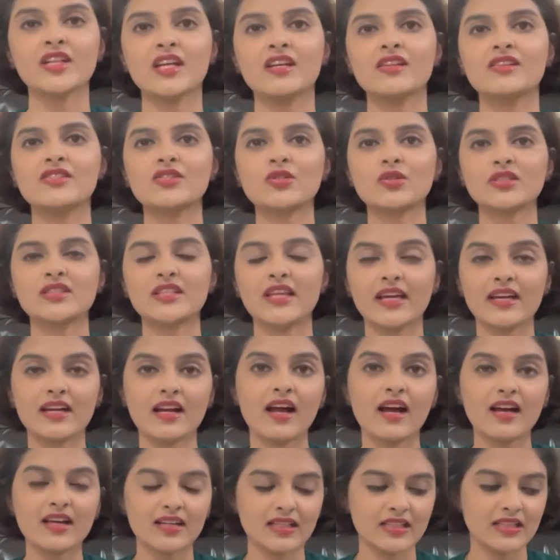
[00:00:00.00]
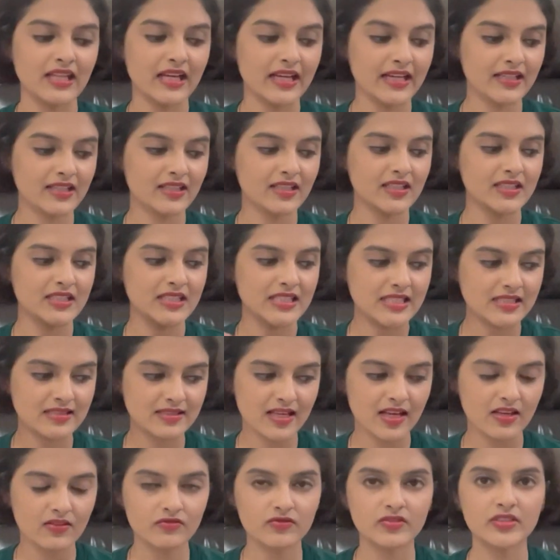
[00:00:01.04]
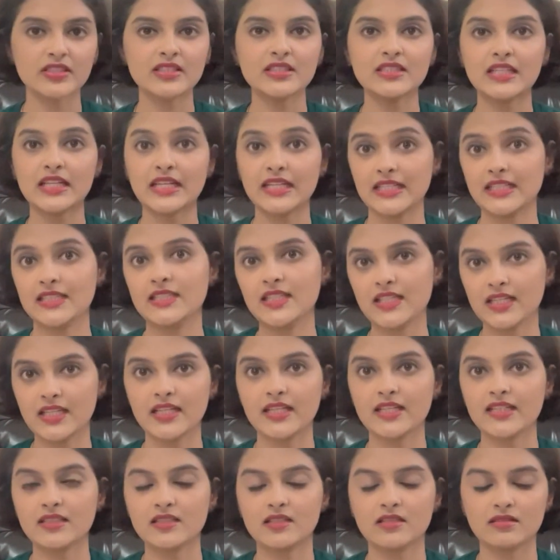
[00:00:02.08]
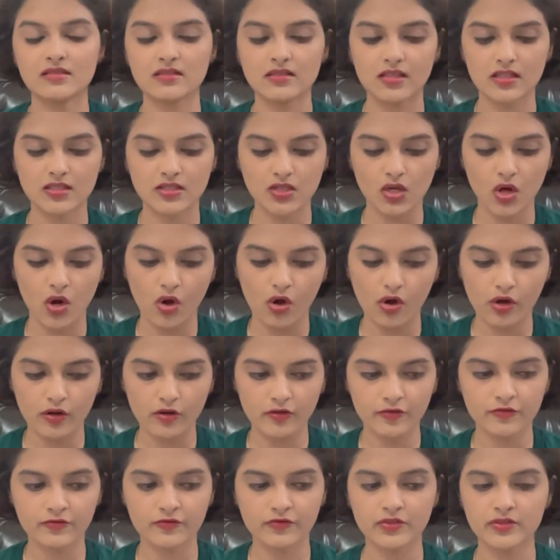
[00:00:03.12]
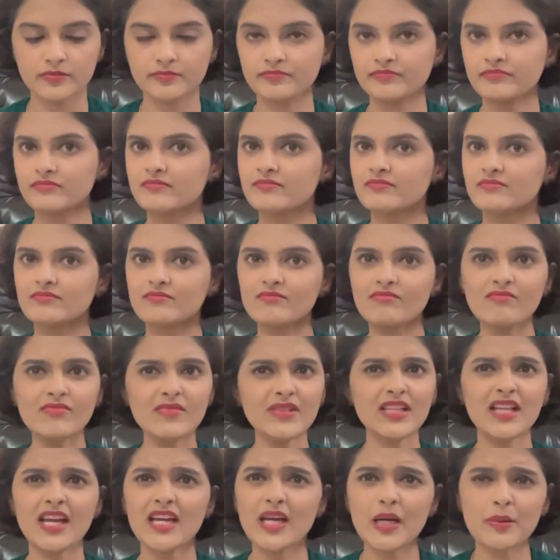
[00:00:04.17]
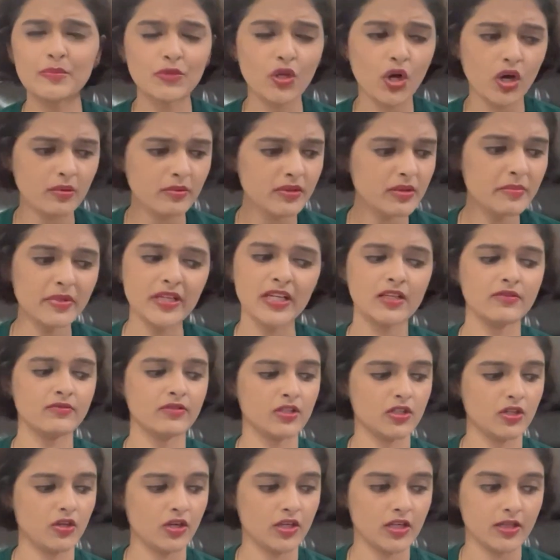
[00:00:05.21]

So there are like 7 indicators of abnormal behavior or